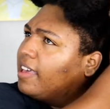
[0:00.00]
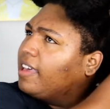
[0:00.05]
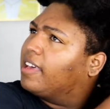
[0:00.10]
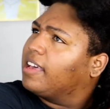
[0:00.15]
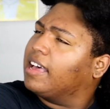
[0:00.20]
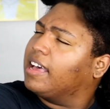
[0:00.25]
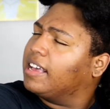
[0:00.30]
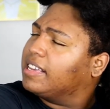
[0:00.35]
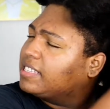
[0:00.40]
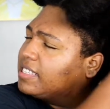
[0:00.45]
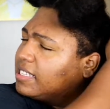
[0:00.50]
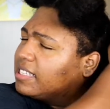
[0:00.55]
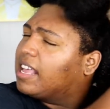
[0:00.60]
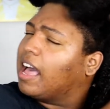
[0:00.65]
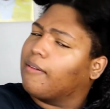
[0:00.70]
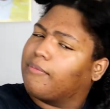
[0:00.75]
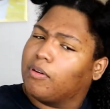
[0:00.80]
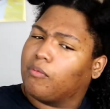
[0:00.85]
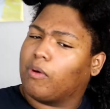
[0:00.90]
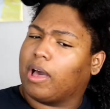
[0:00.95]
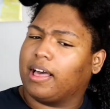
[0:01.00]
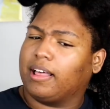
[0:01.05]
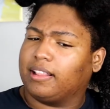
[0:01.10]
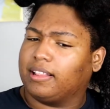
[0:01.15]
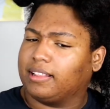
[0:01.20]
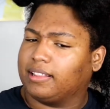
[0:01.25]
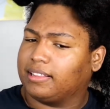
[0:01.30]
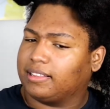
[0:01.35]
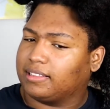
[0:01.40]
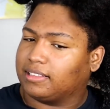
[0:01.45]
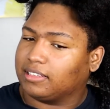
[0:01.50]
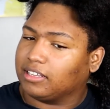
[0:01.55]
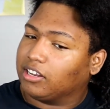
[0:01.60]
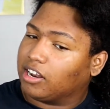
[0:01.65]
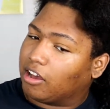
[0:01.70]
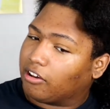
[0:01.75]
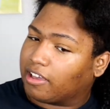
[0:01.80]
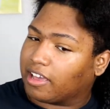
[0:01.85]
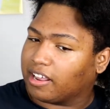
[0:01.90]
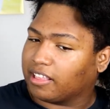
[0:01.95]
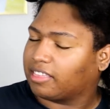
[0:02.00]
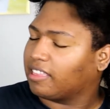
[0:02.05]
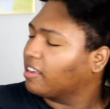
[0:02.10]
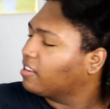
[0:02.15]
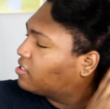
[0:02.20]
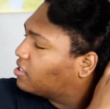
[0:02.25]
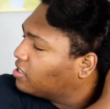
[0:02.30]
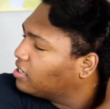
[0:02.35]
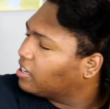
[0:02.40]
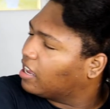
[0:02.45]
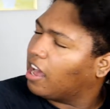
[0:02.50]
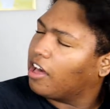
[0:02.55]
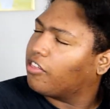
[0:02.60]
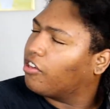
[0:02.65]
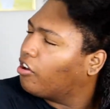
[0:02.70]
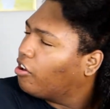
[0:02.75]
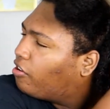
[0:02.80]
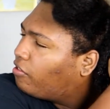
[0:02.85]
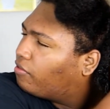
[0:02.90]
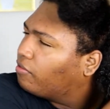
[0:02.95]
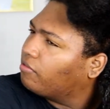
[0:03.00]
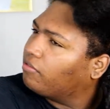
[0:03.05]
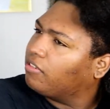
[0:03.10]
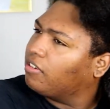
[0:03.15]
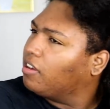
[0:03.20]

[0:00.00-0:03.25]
Because I've been well, you know, getting things together.